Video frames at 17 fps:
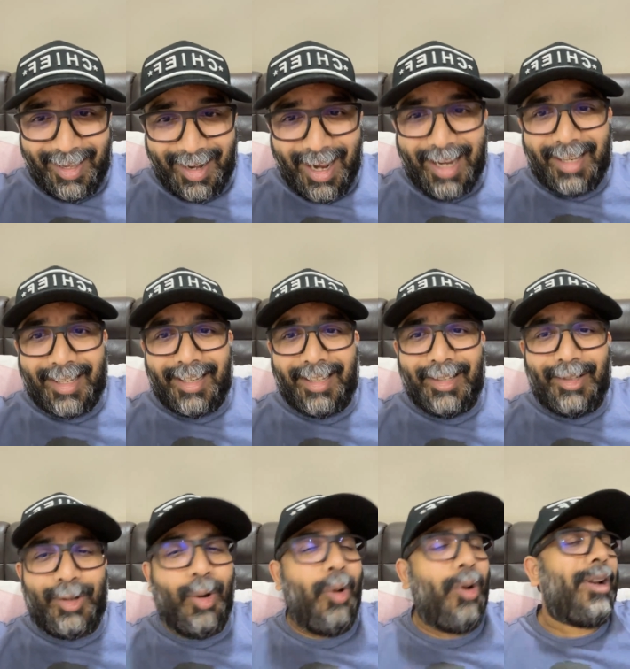all right,
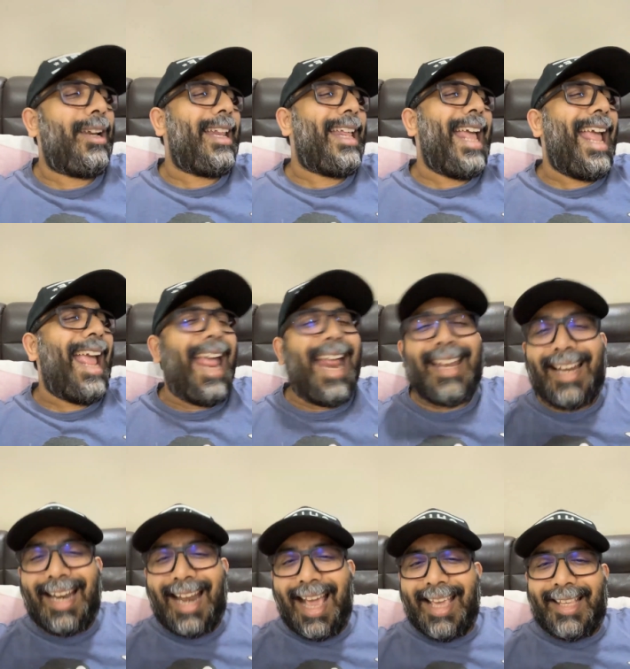don't
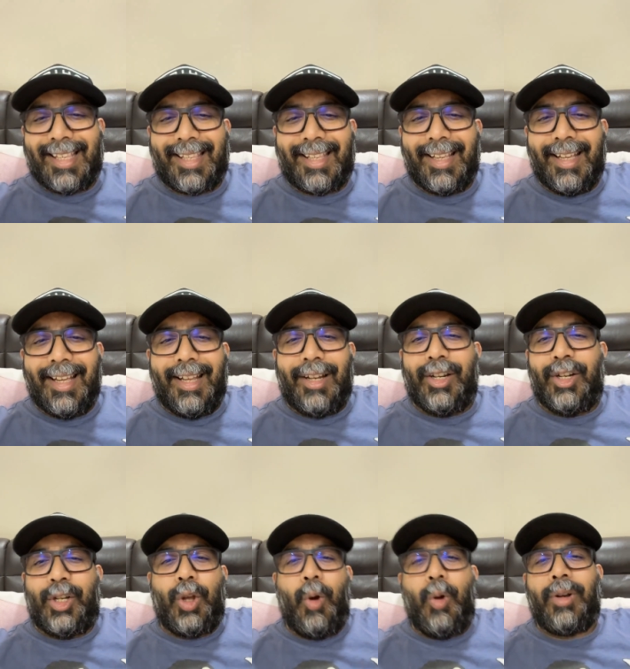analyze.
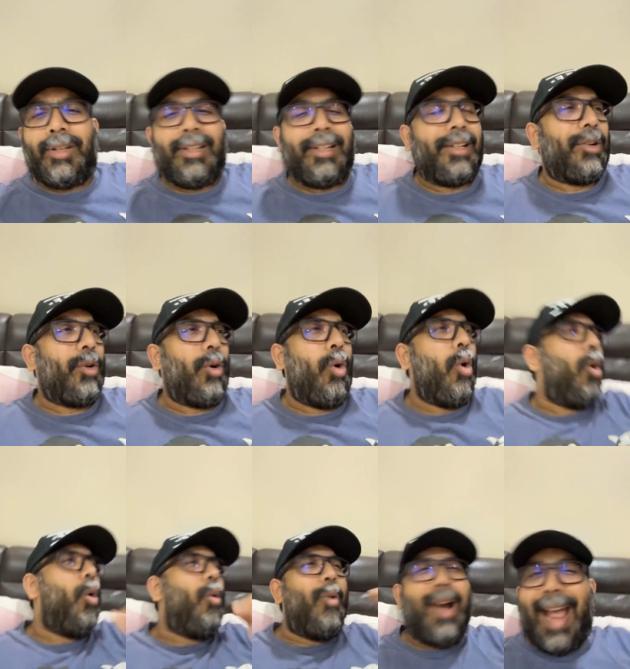Don't
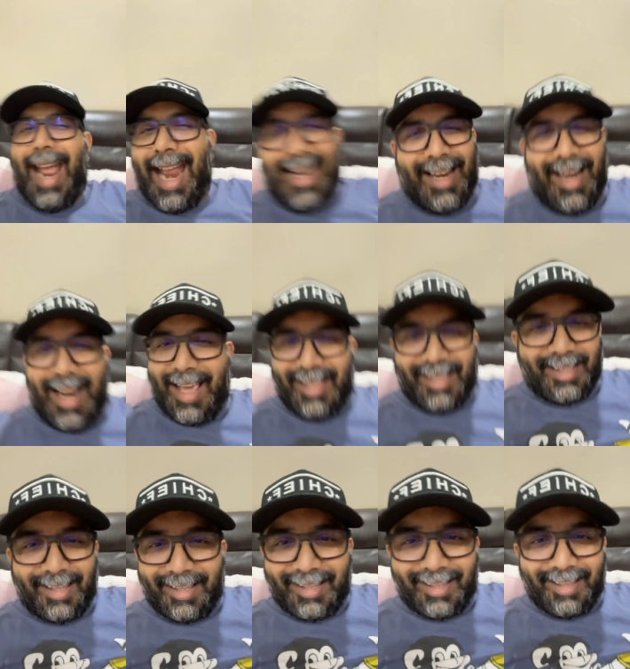
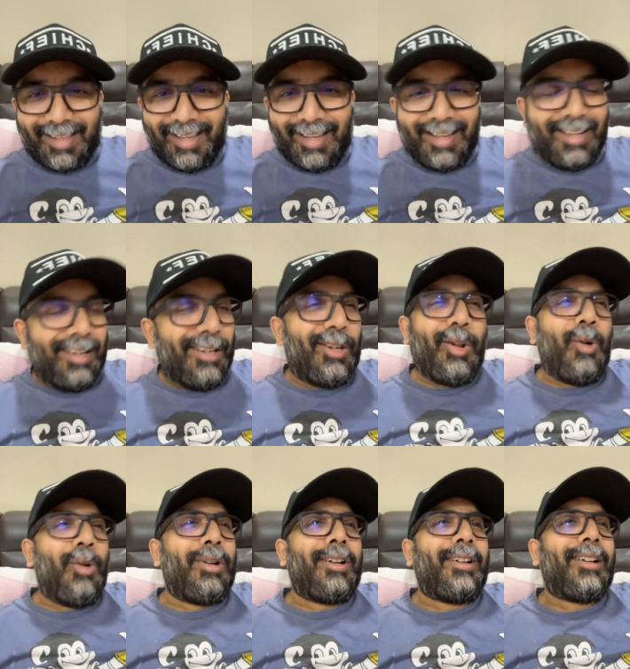overanalyze this.
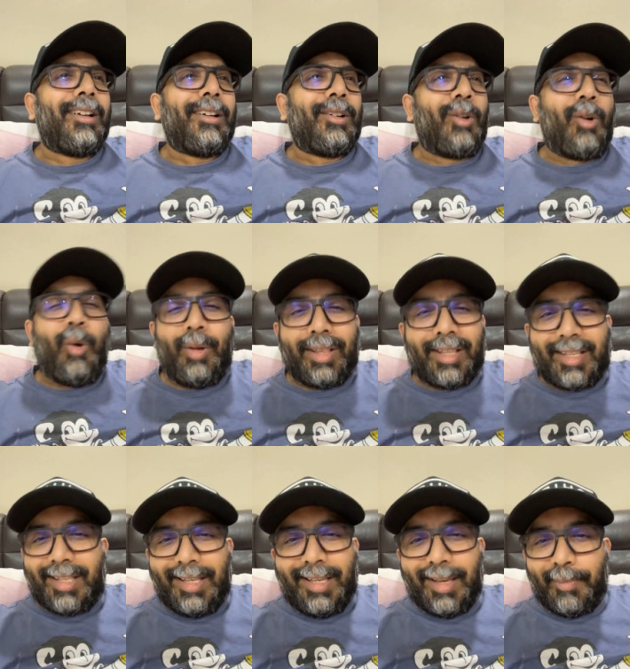Don't go
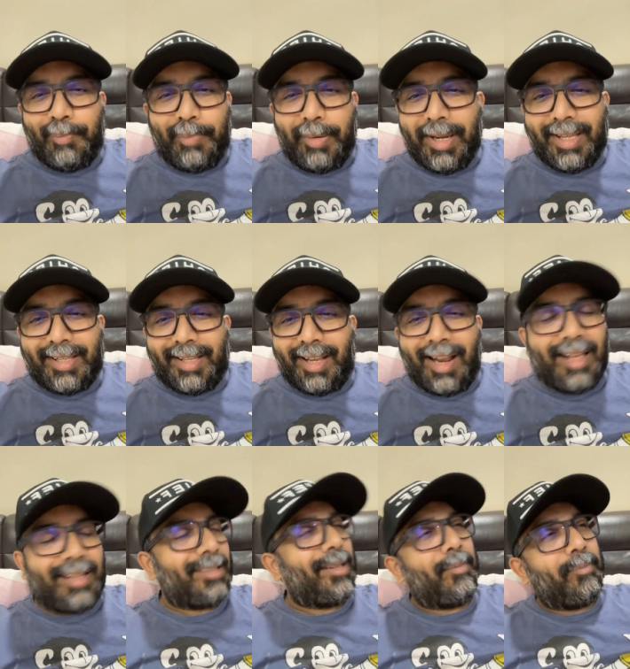and see a priest
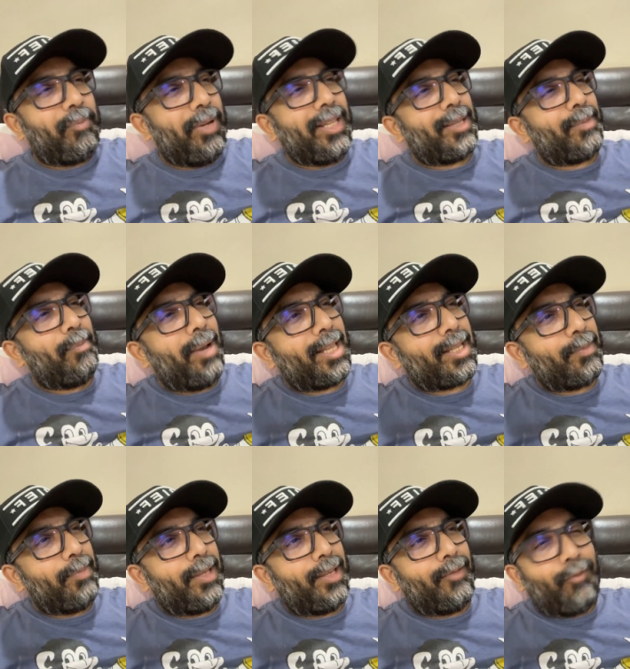and ask them, please
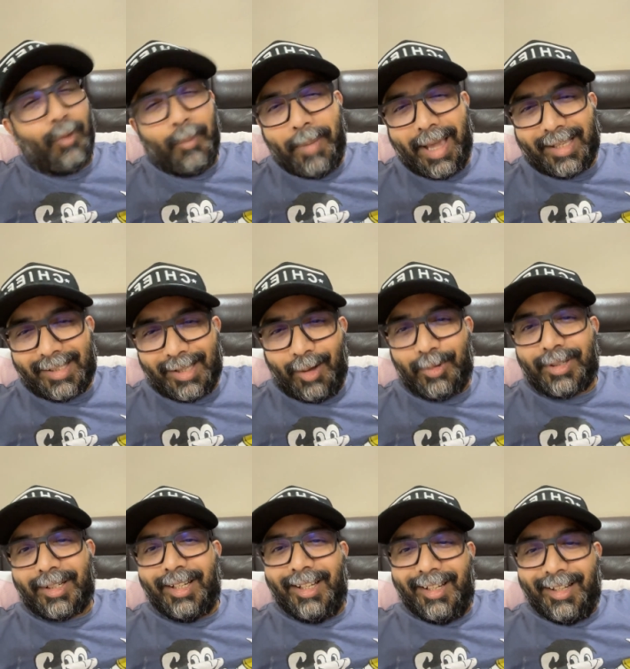bless me for max
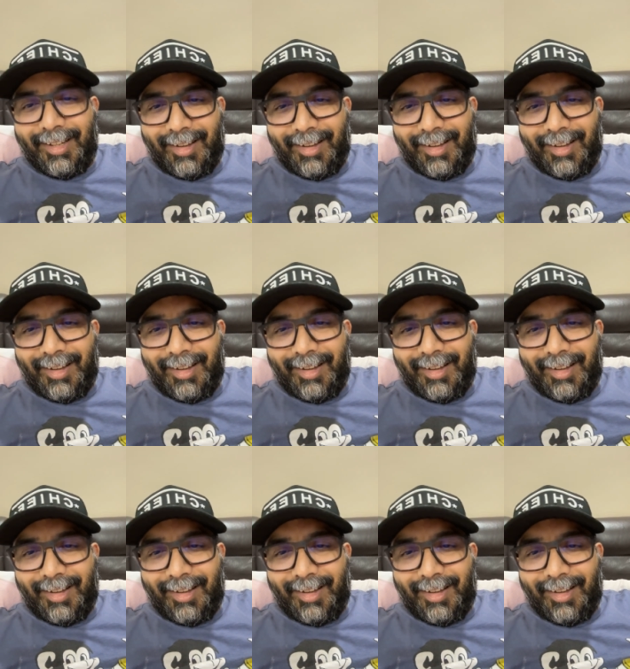out.